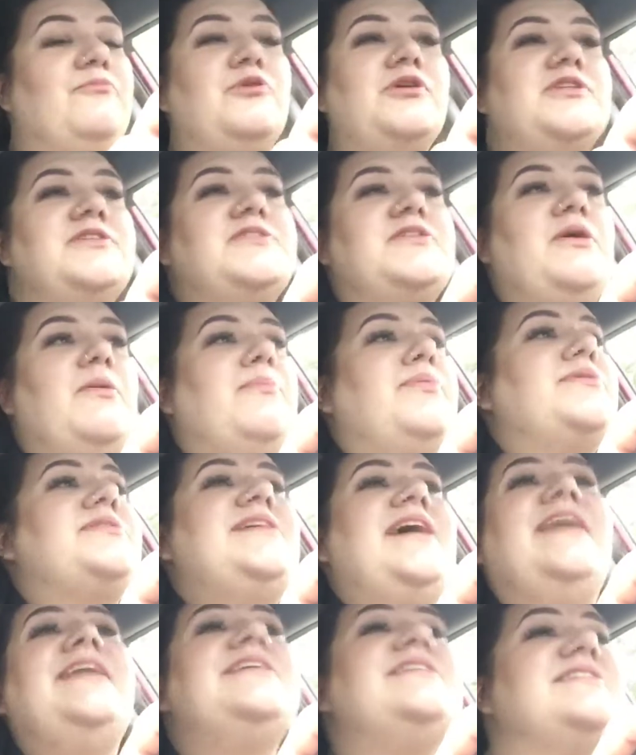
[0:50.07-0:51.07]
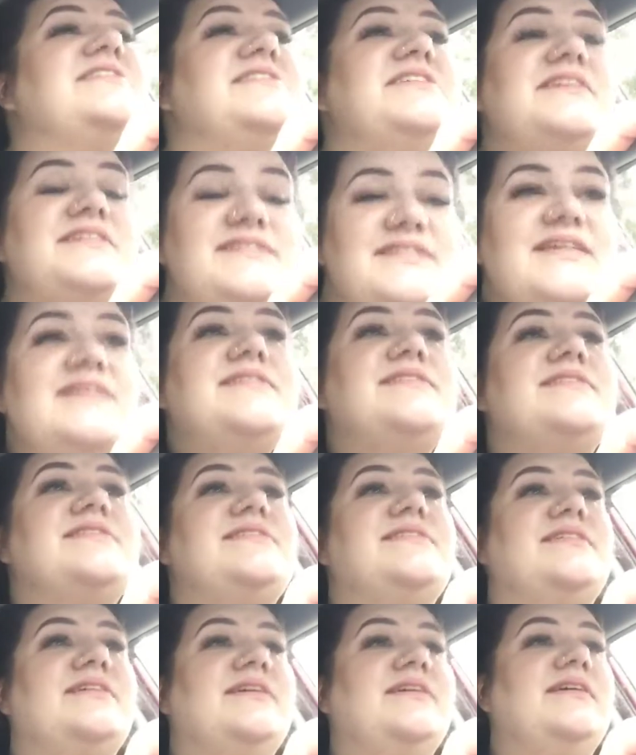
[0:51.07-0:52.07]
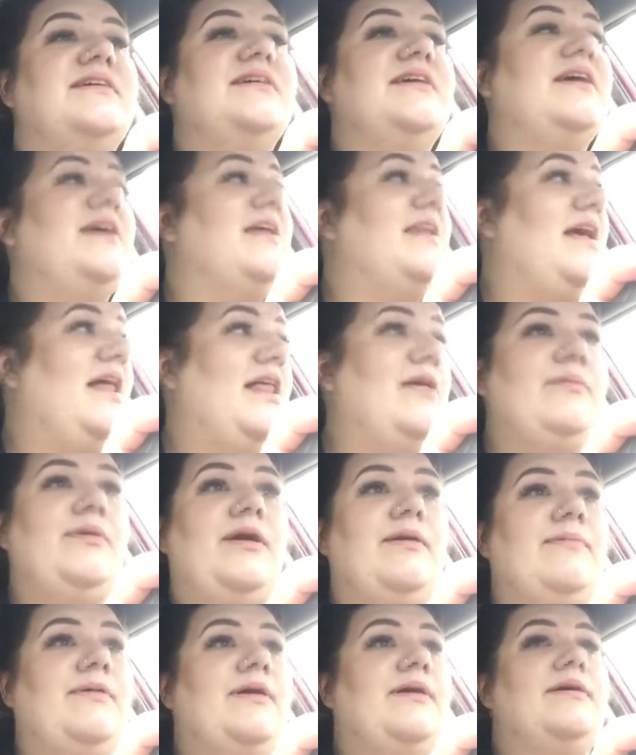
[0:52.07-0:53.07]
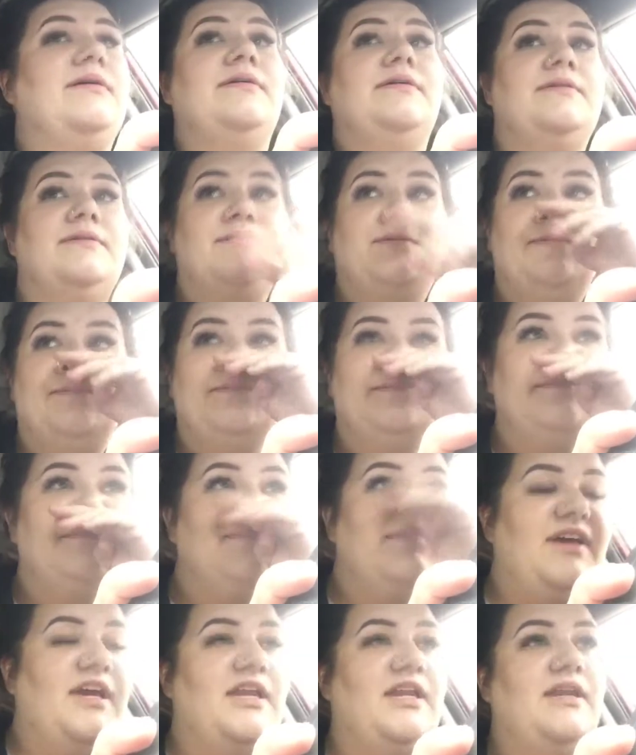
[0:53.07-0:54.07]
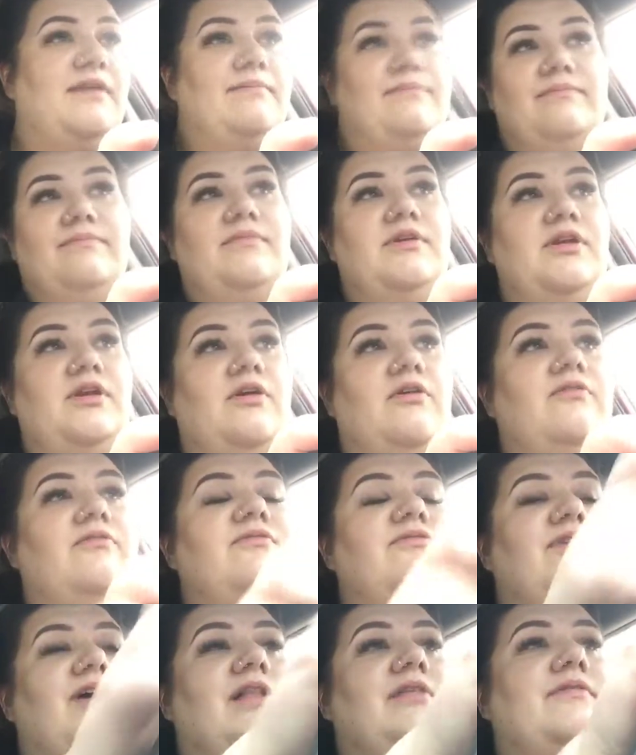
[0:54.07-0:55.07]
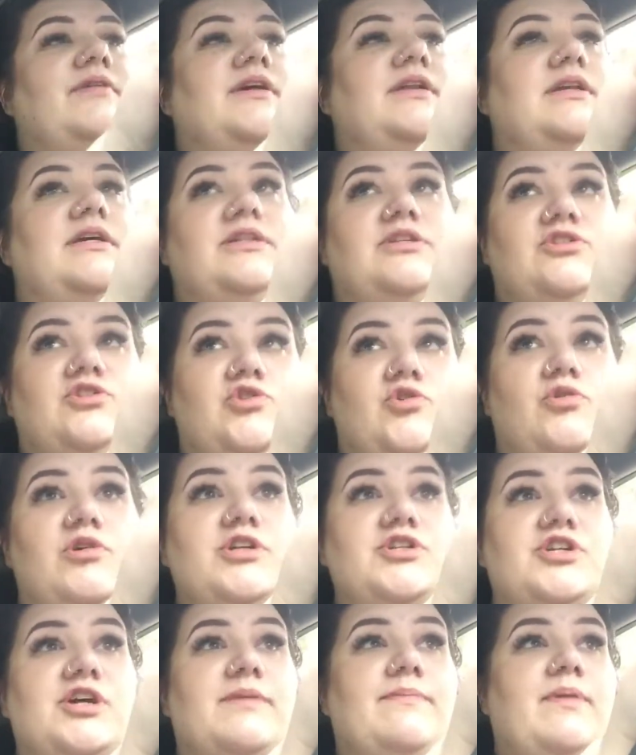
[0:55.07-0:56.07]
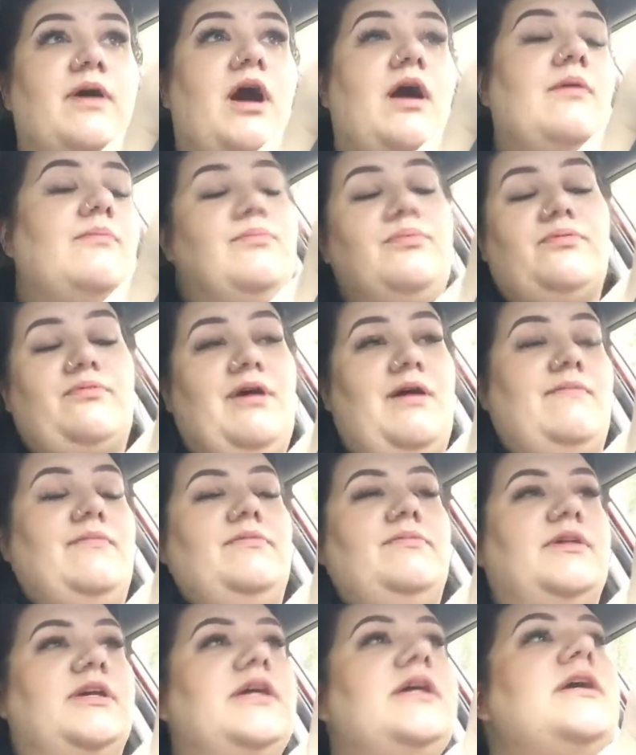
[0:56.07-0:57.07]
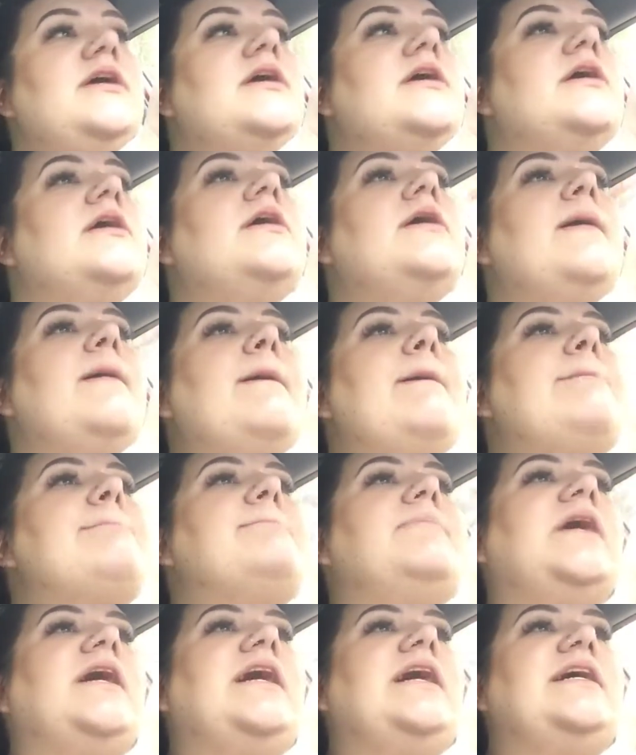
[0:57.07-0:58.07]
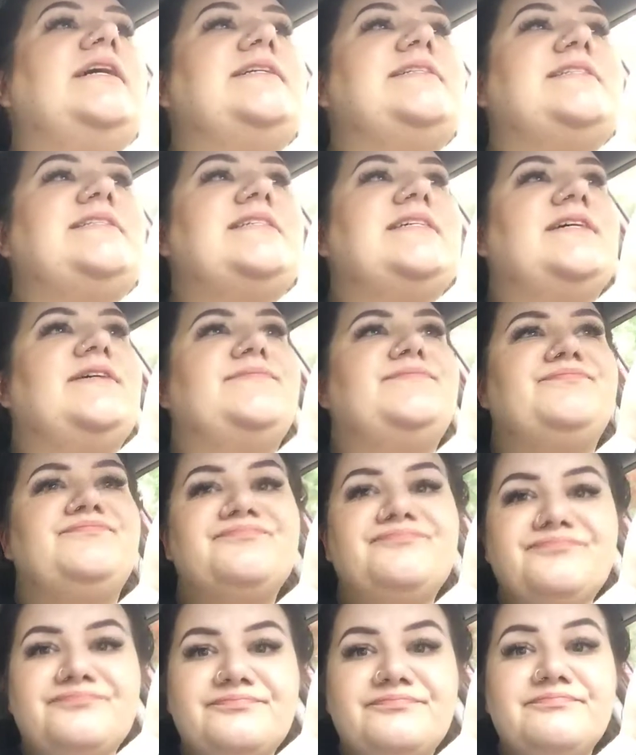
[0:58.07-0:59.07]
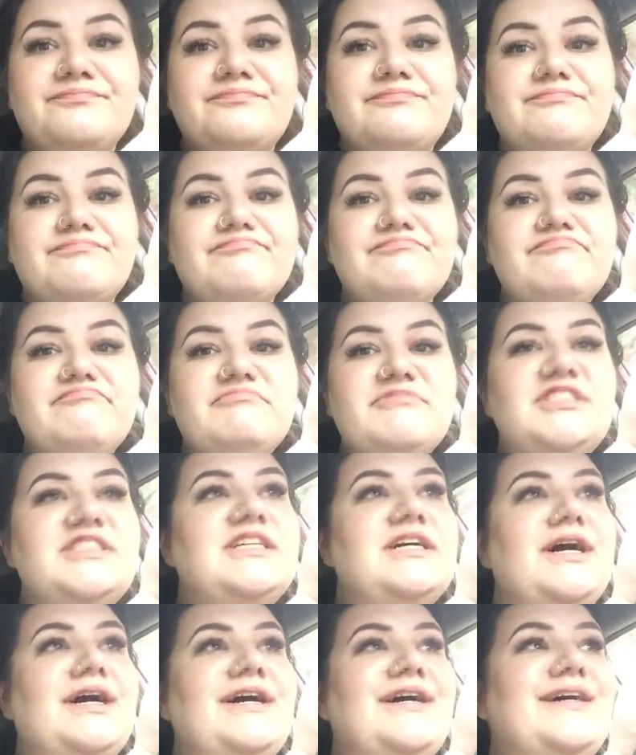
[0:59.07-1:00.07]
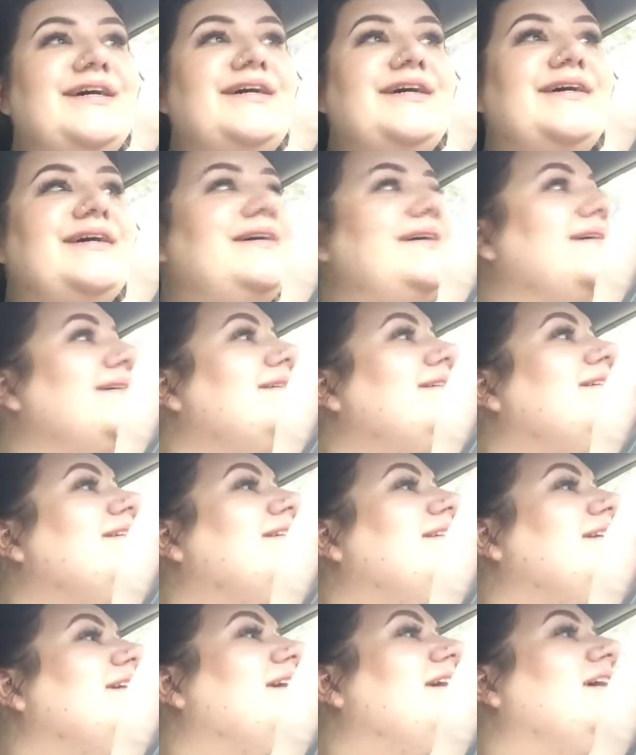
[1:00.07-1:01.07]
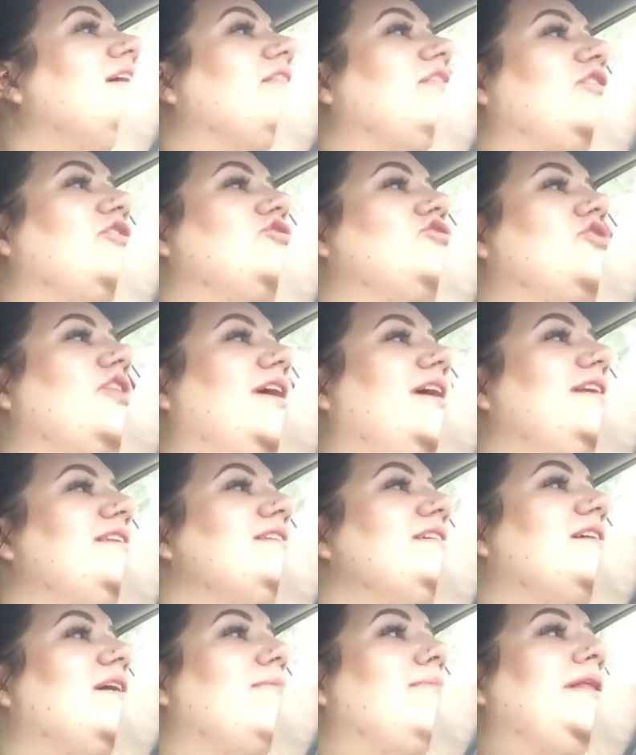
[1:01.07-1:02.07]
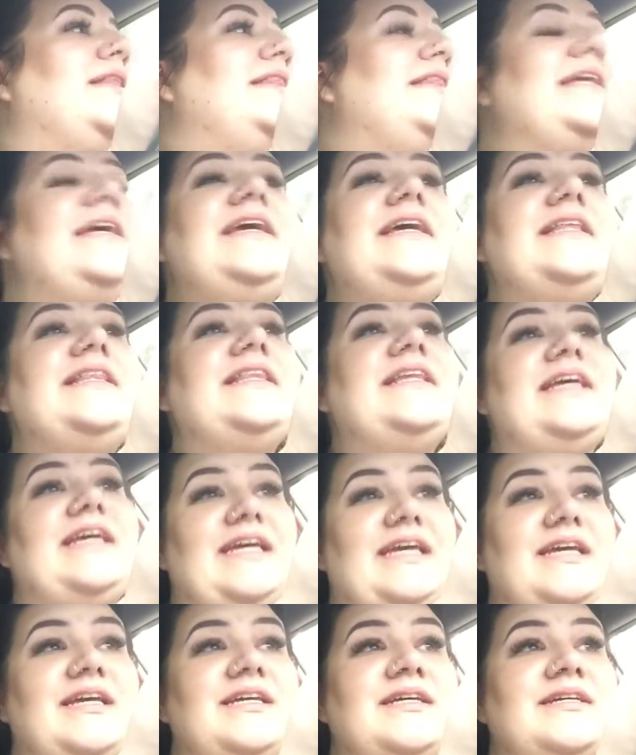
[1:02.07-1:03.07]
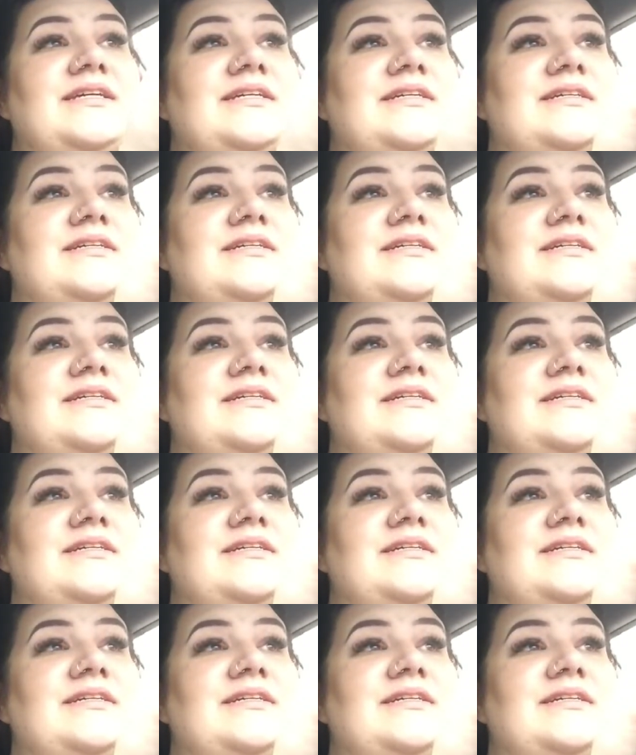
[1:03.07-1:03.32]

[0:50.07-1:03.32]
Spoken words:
we're just gonna pretend it doesn't exist in Alabama. And, following in Georgia, probably. But, they're trying to completely